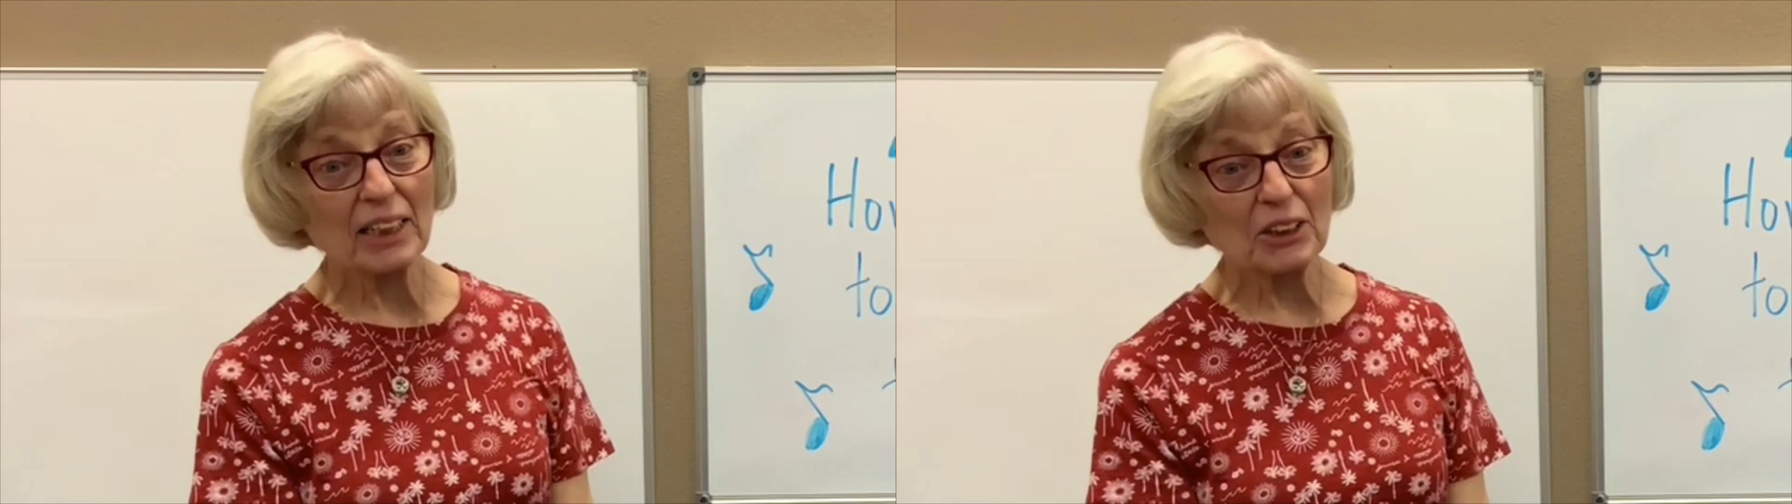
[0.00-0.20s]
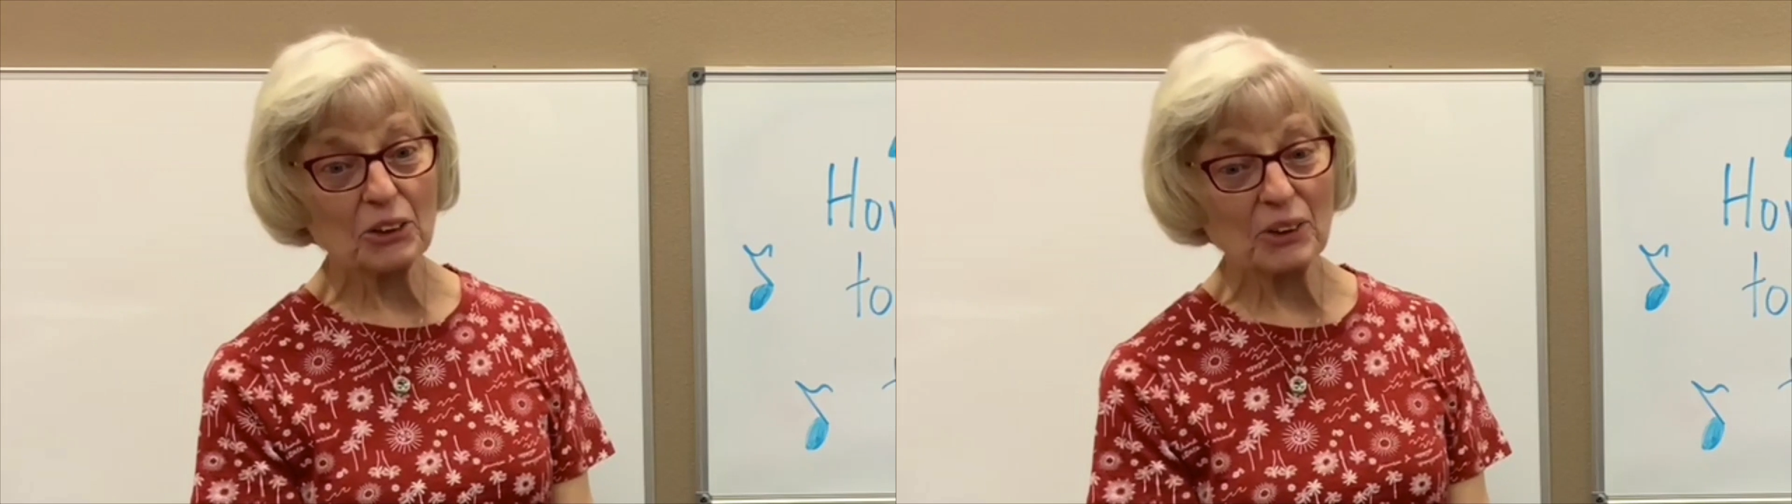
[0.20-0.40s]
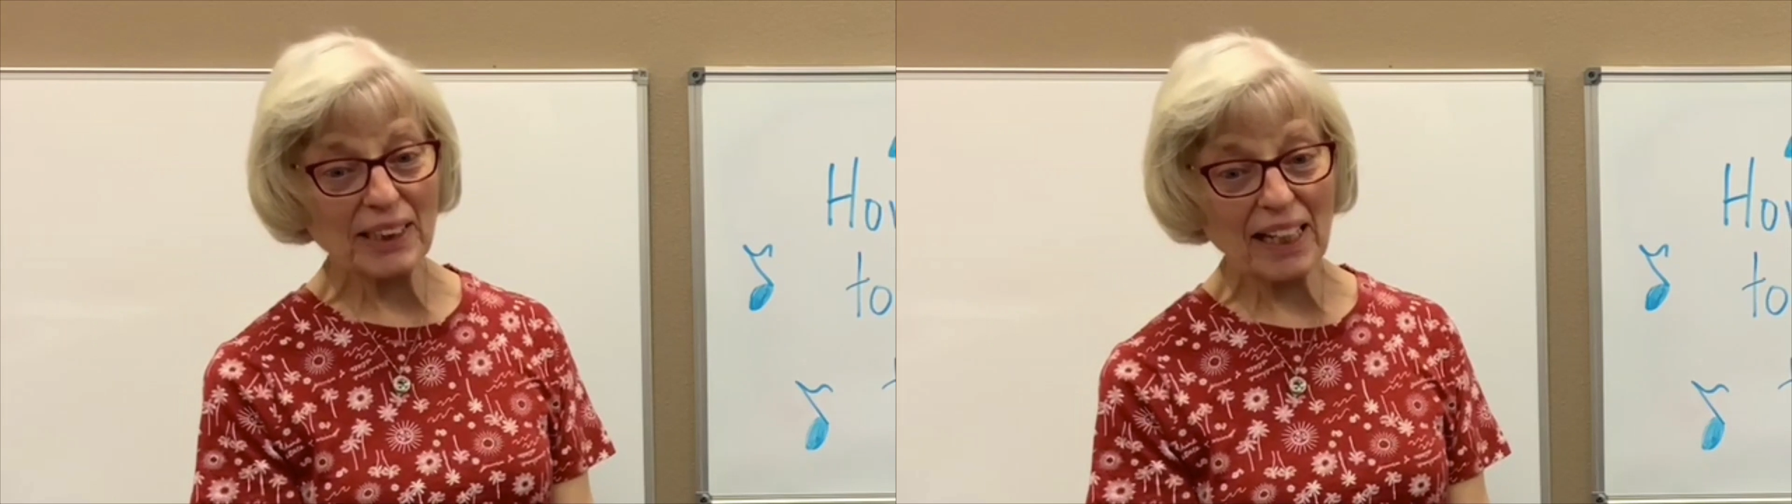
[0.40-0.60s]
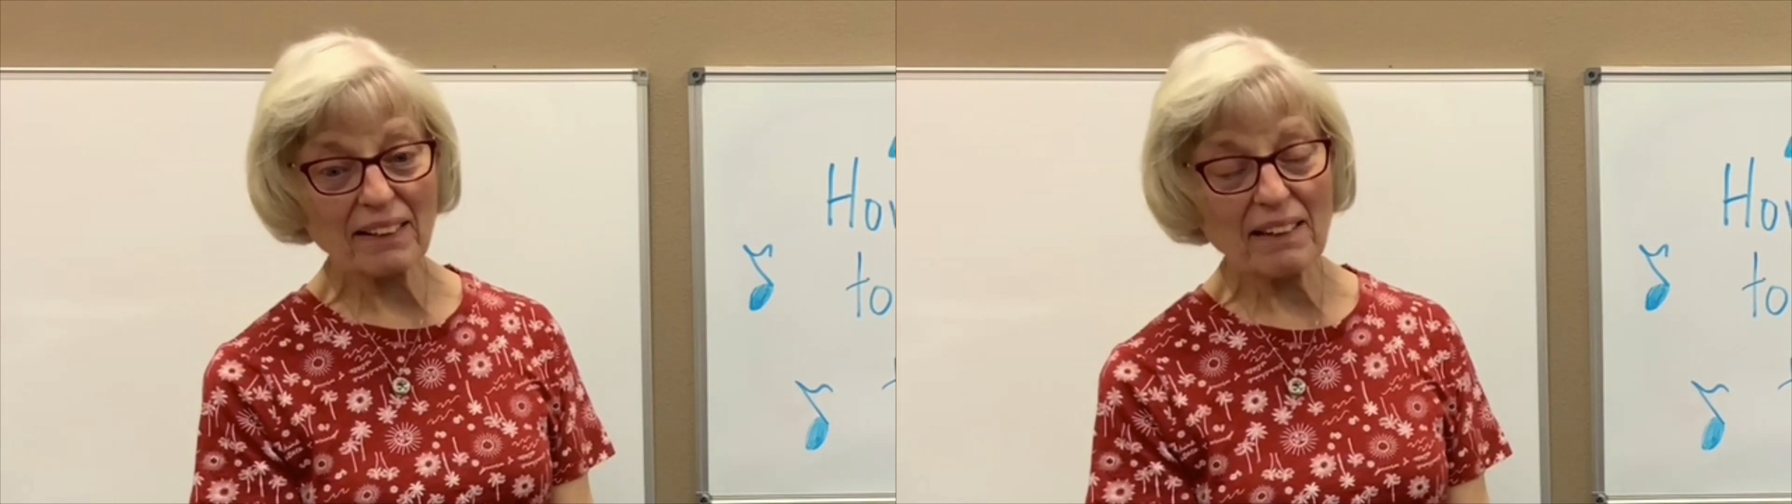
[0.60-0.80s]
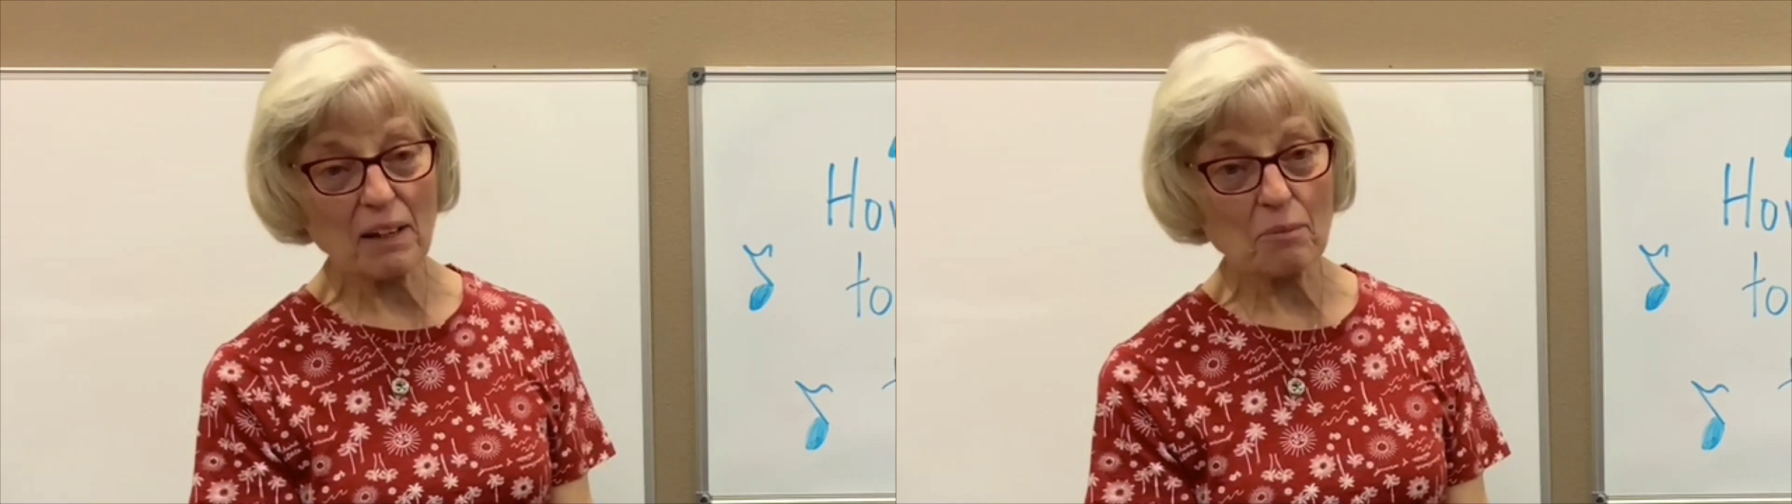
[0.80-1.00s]
you
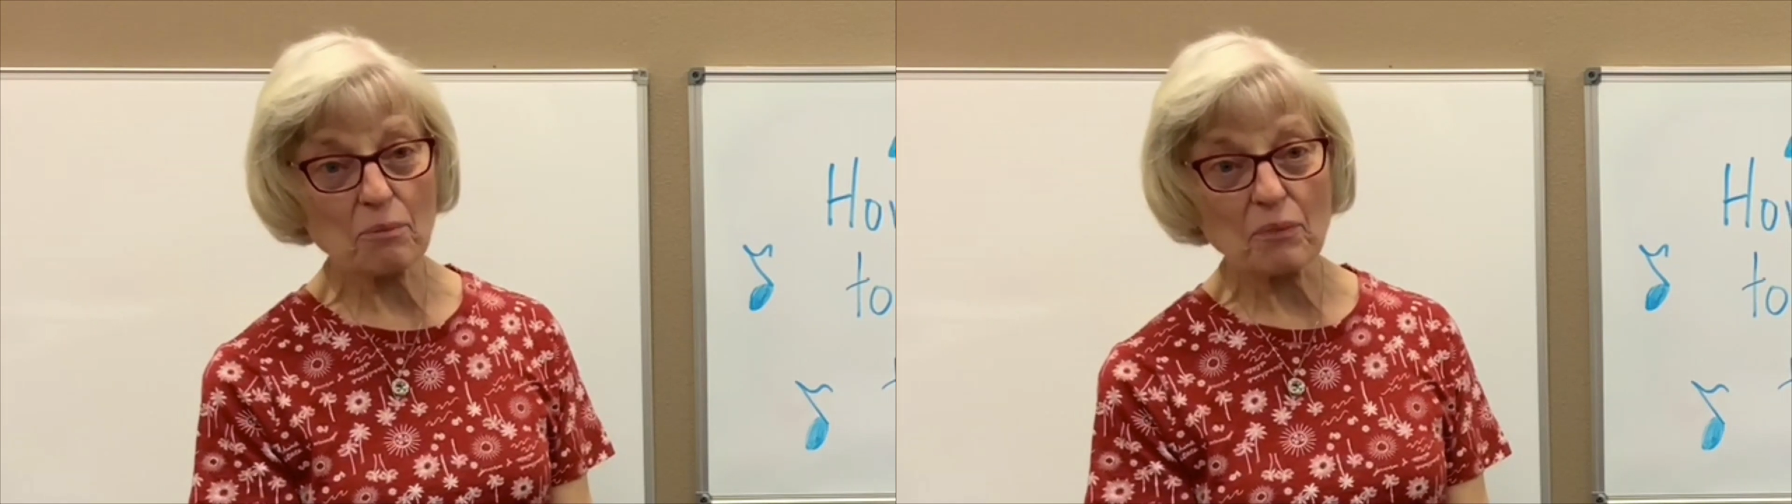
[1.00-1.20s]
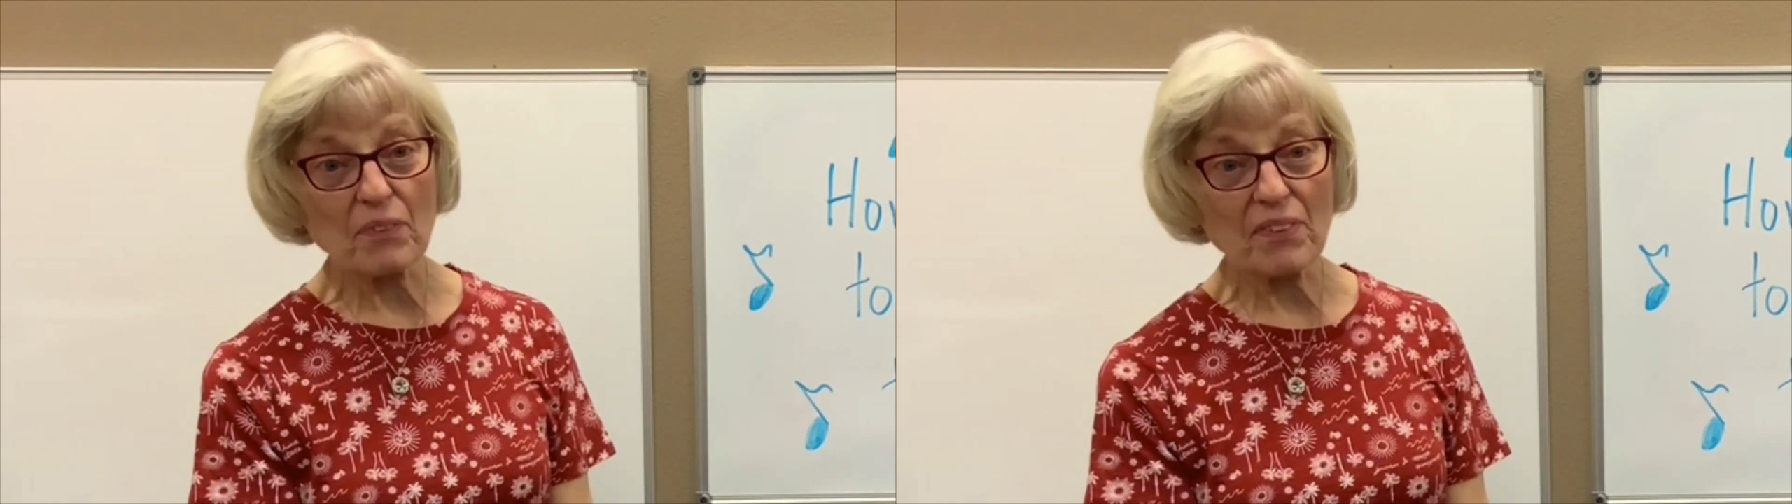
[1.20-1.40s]
tell them